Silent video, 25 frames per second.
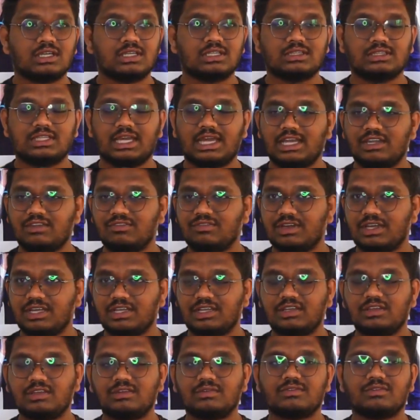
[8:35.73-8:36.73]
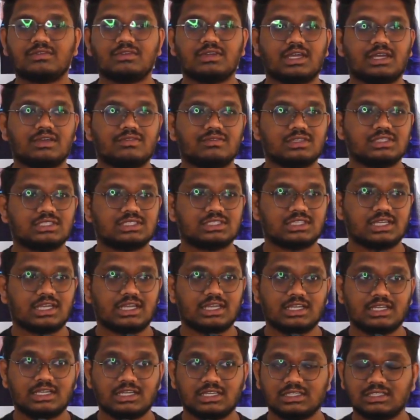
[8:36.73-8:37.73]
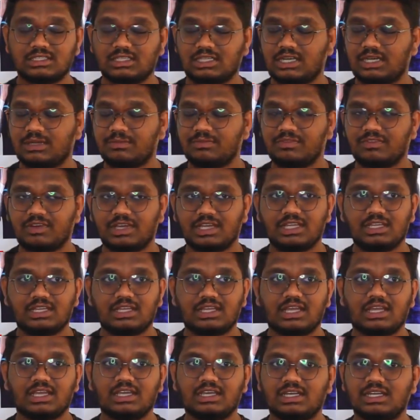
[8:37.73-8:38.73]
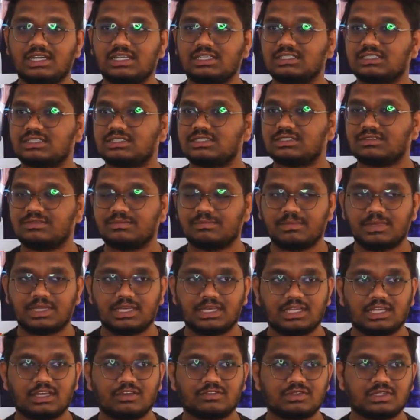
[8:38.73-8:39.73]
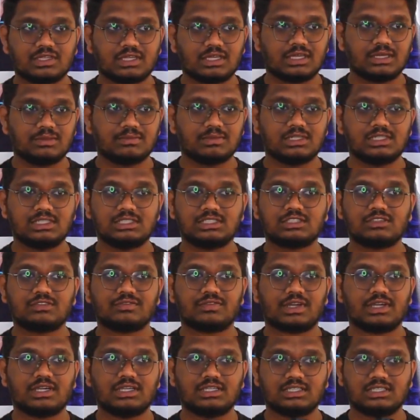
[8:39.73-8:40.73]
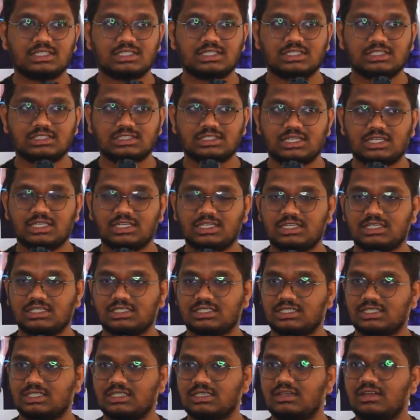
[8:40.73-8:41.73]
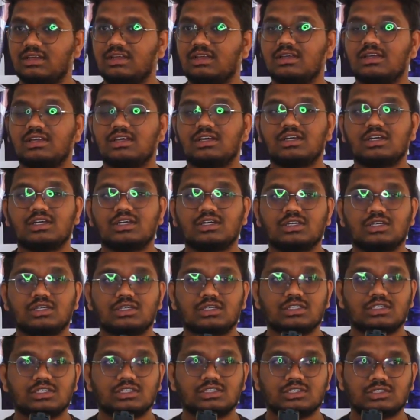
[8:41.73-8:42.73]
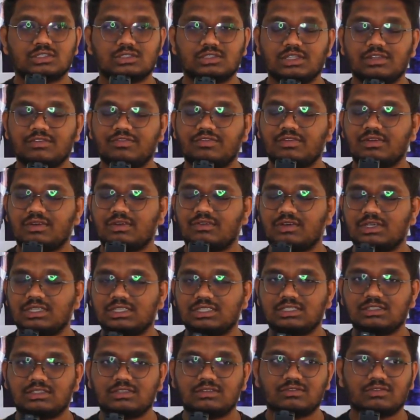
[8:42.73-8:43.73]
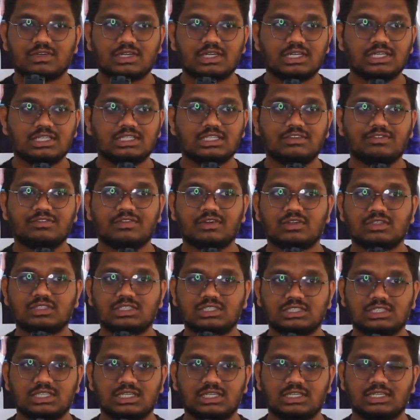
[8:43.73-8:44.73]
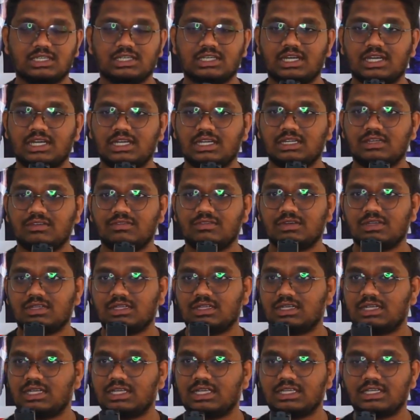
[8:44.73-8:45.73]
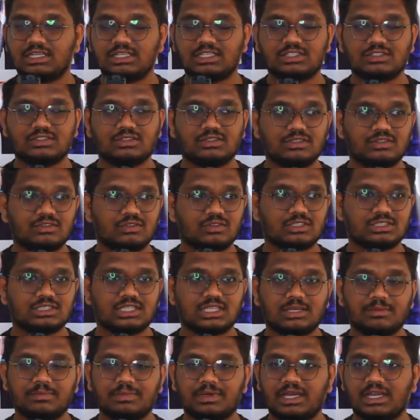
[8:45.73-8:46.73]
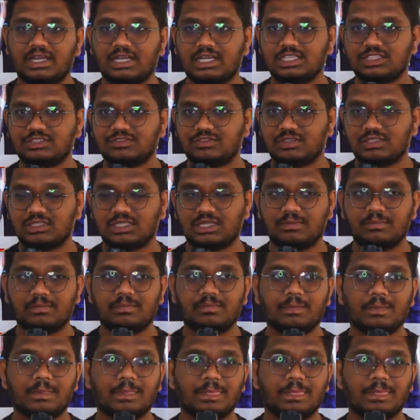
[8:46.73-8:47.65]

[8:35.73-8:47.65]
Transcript: That why encourages many of the animals to find the shelter. So they one day they found the shelter and like it was like a paradise for them.